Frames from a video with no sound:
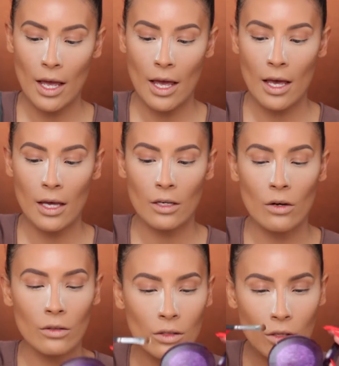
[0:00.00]
and
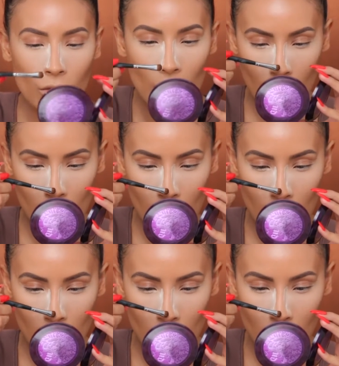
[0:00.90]
also
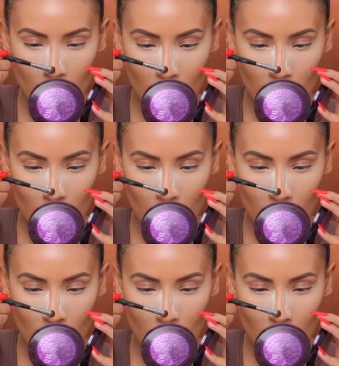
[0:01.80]
highlight